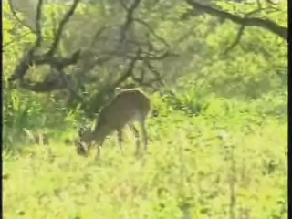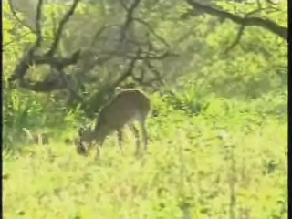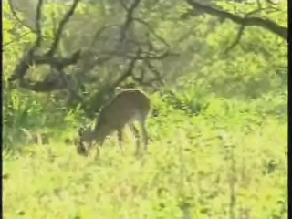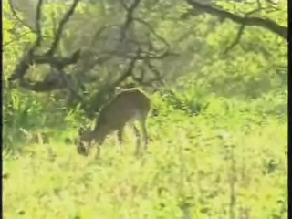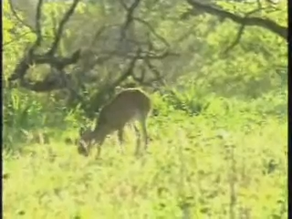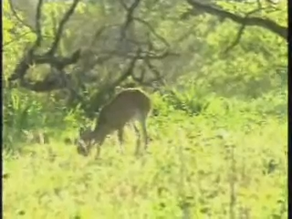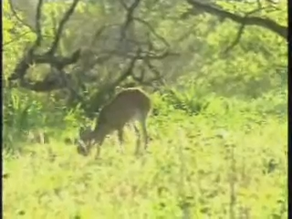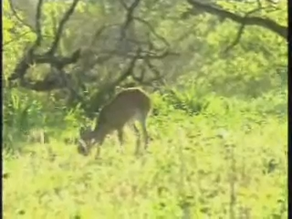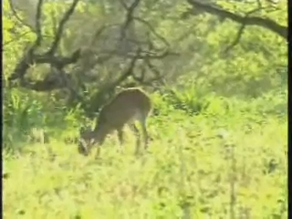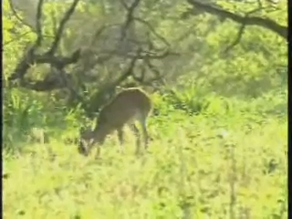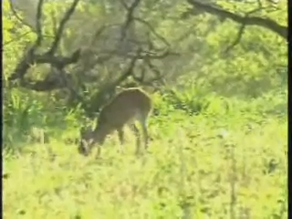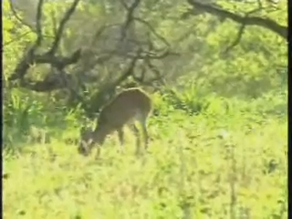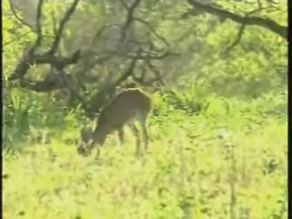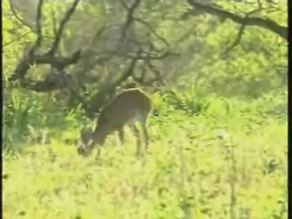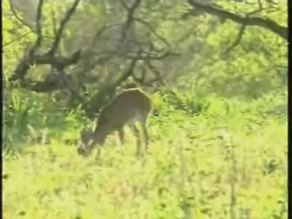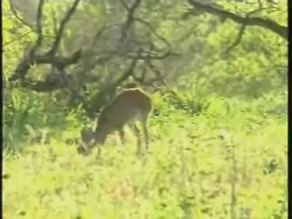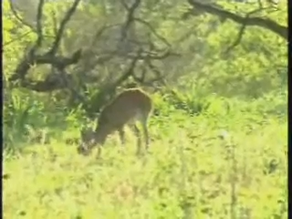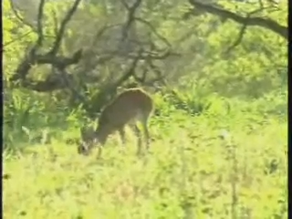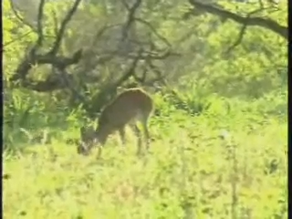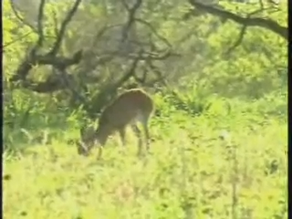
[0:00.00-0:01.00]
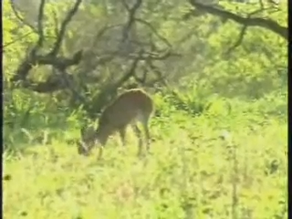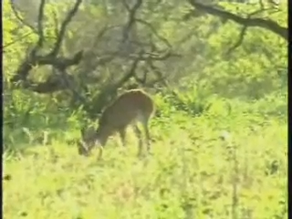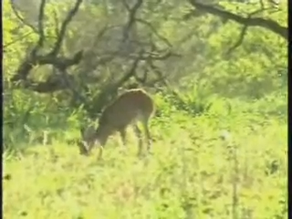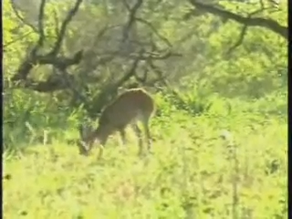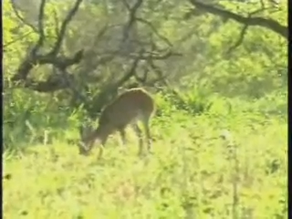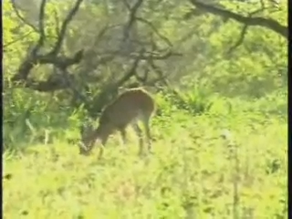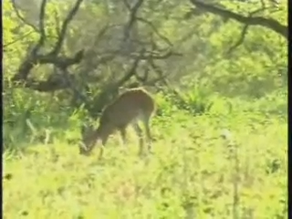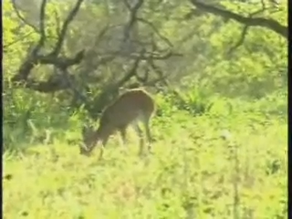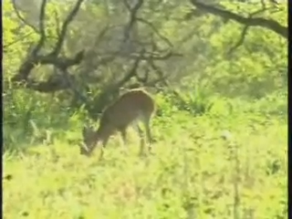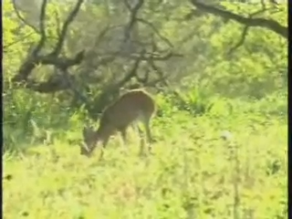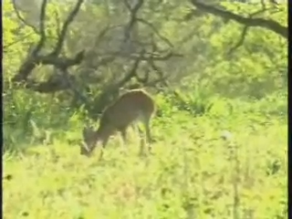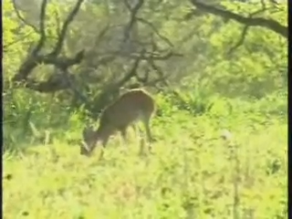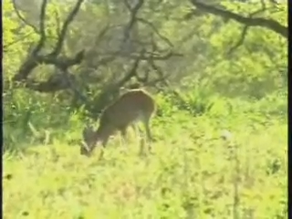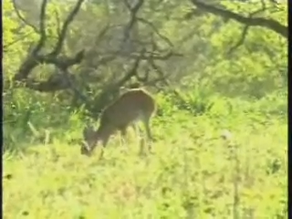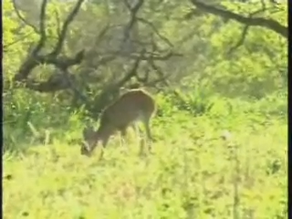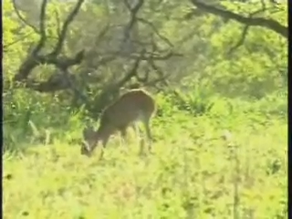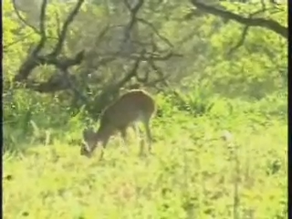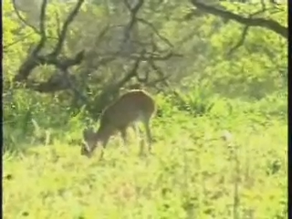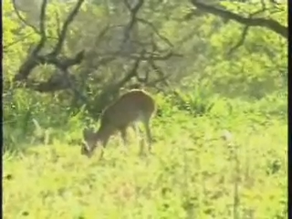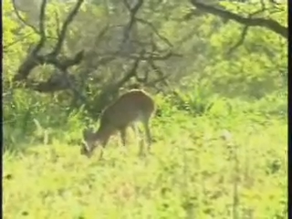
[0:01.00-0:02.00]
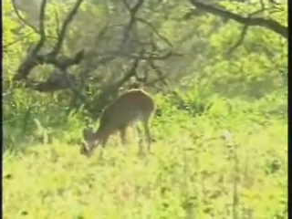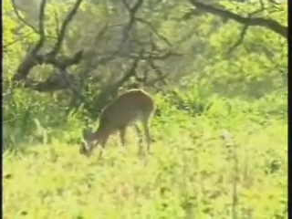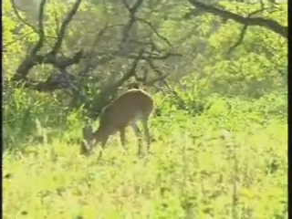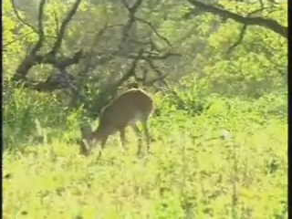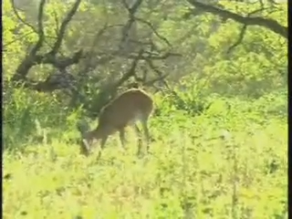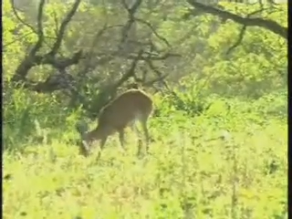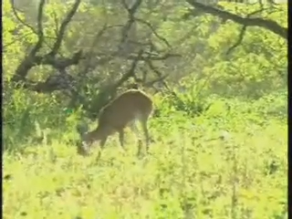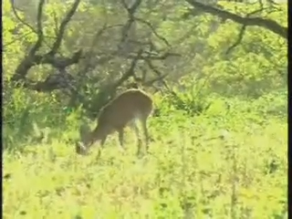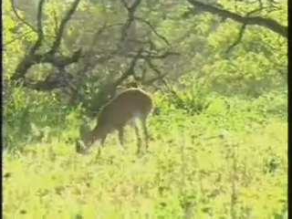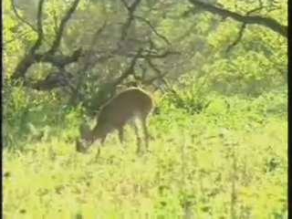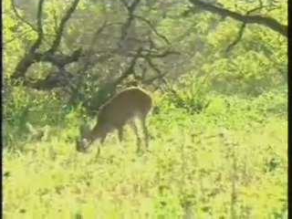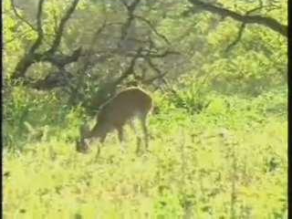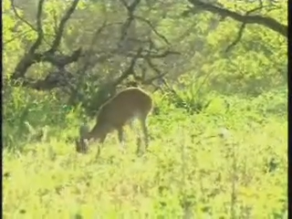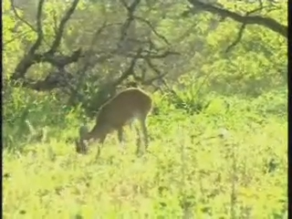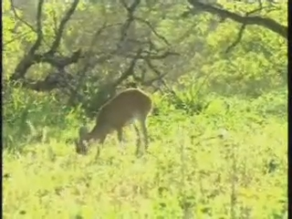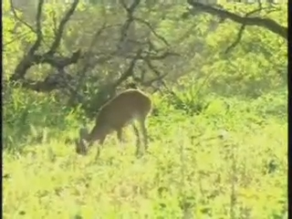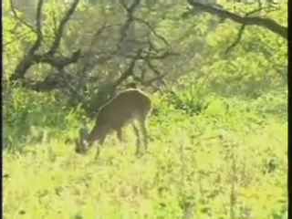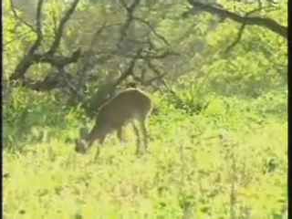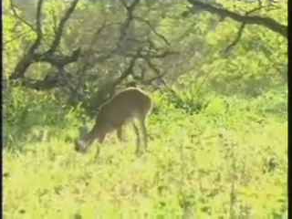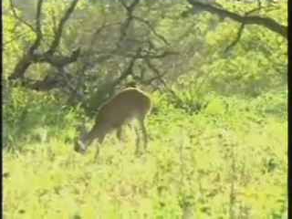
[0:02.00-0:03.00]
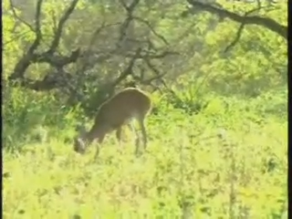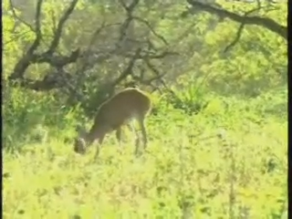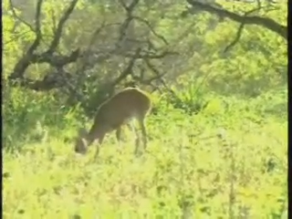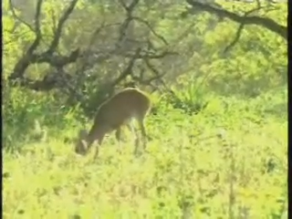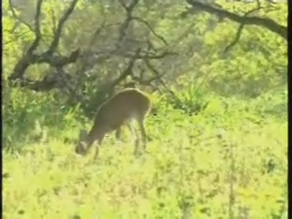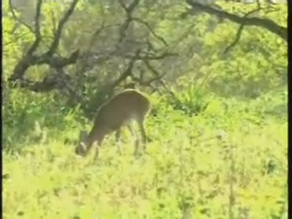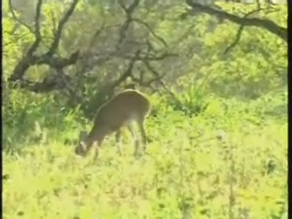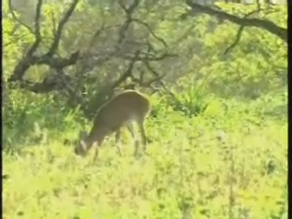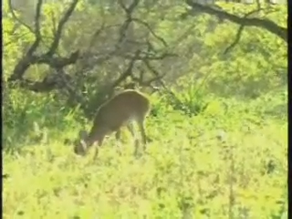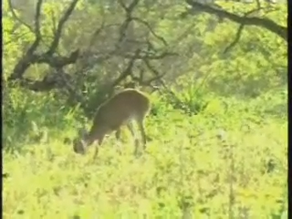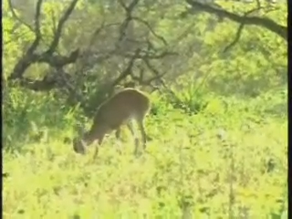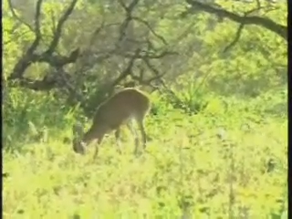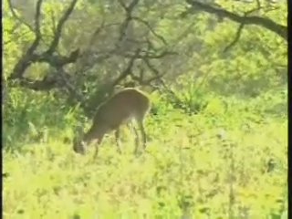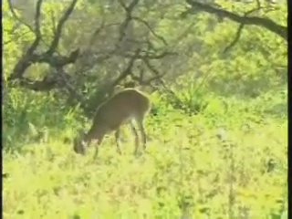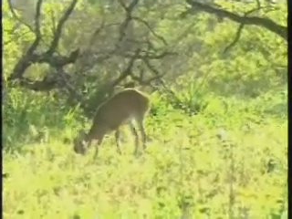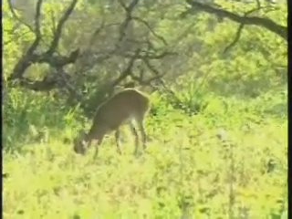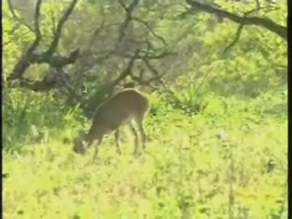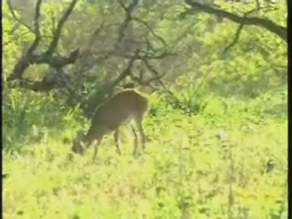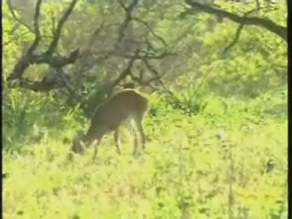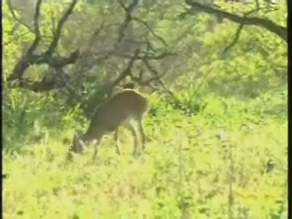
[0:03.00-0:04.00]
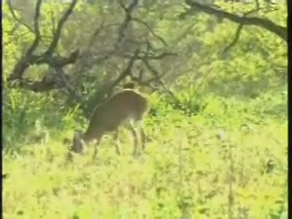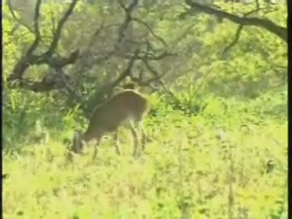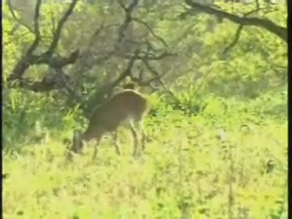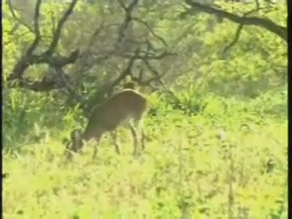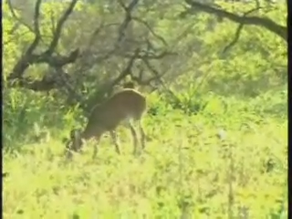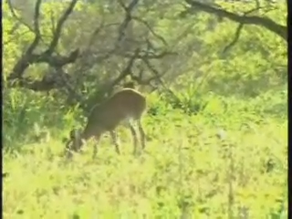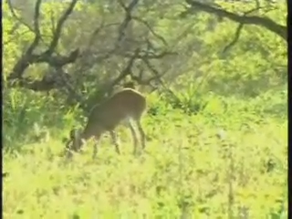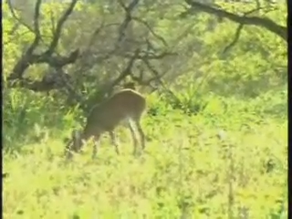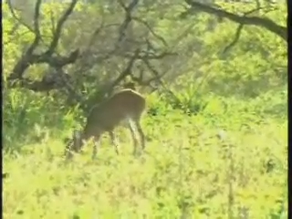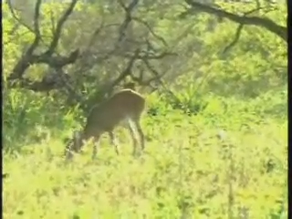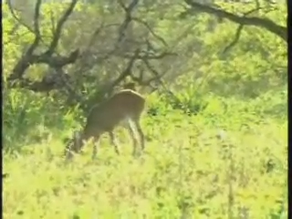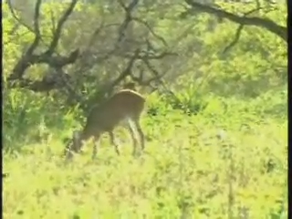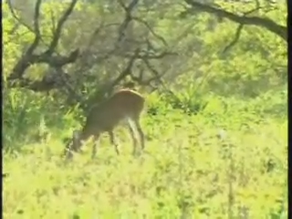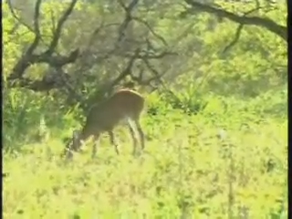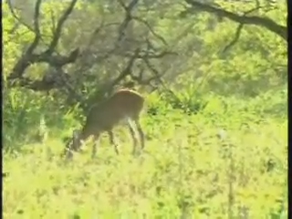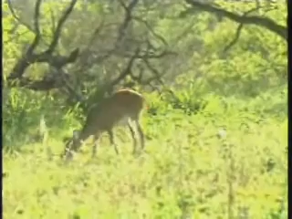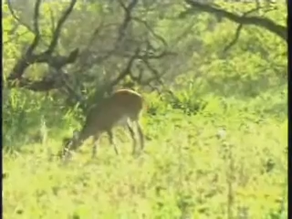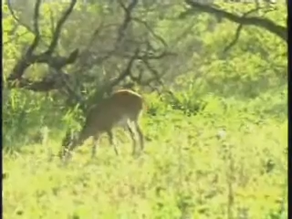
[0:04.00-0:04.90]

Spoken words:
(no speaker visible)